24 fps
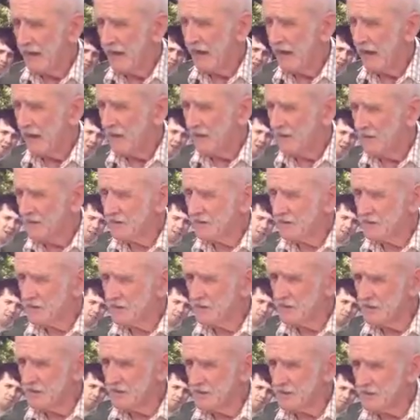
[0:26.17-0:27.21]
And
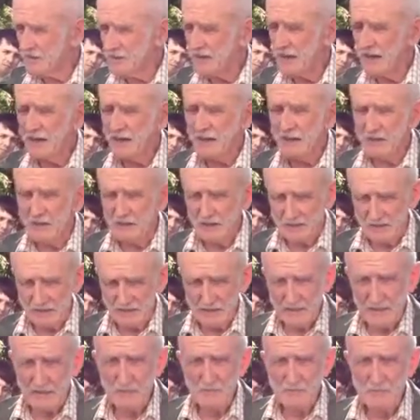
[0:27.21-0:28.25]

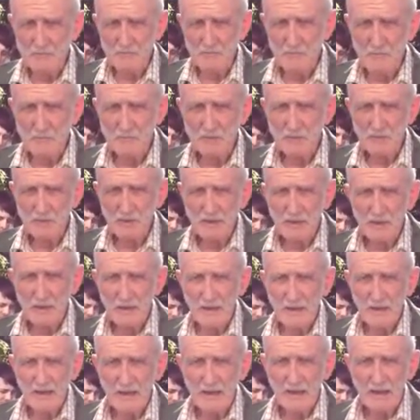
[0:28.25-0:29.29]
secondly,
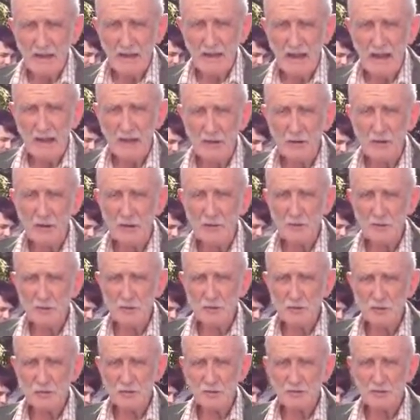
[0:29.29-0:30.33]
I'm going
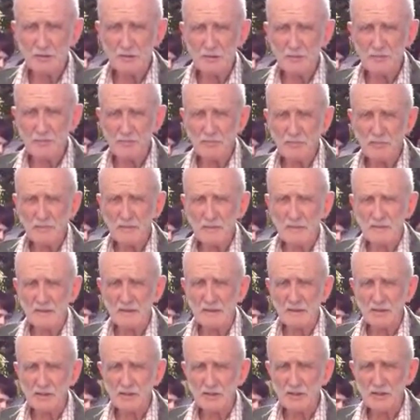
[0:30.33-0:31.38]
to
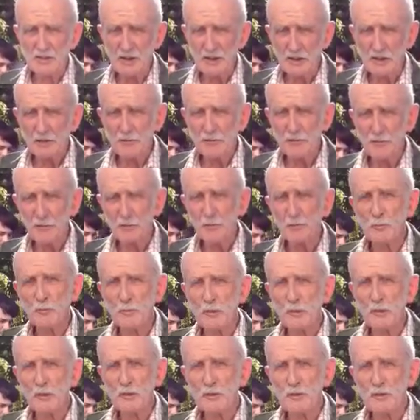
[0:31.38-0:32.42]
say a few
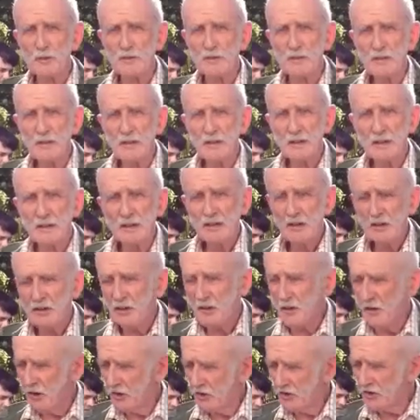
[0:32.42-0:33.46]
words,
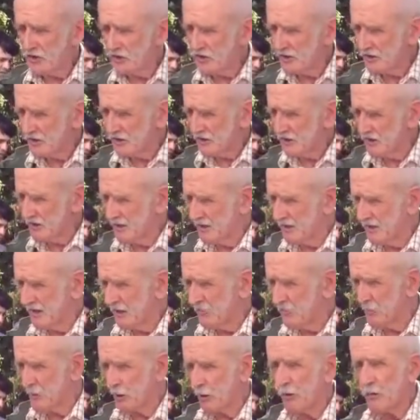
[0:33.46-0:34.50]
not a
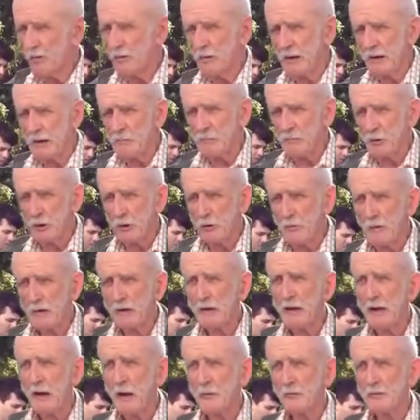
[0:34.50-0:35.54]
blow-by-blow
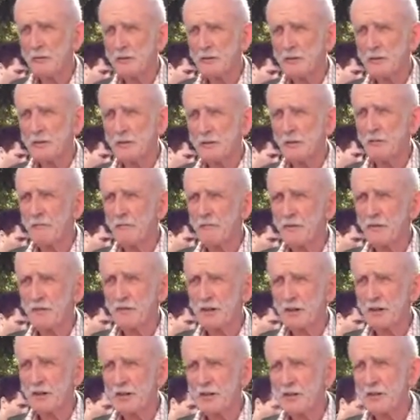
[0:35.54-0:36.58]
account of
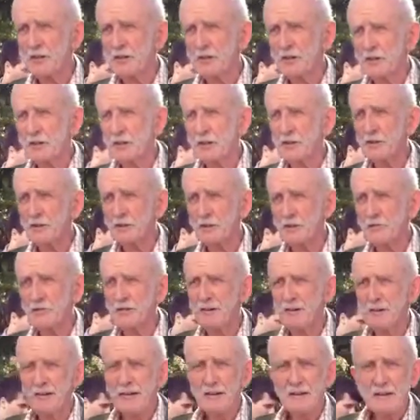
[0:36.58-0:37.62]
60 years of
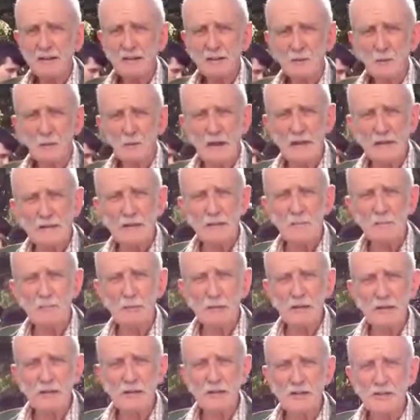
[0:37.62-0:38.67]
wedded
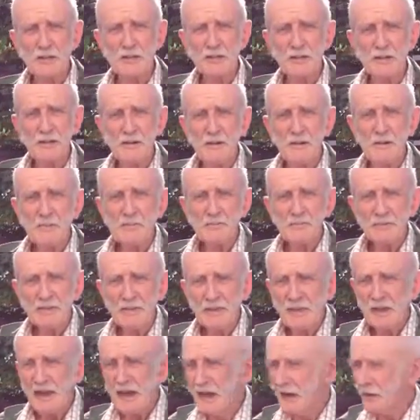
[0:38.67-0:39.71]
bliss. I'm
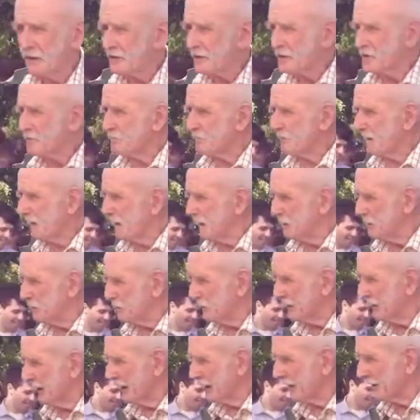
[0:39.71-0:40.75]
going to spare you
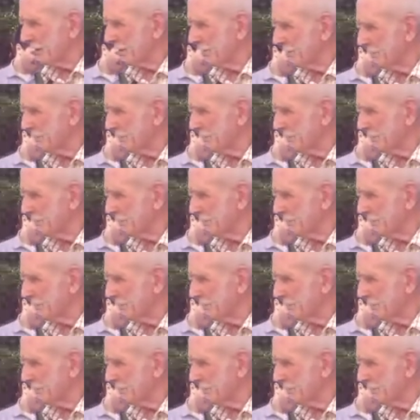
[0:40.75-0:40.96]
that.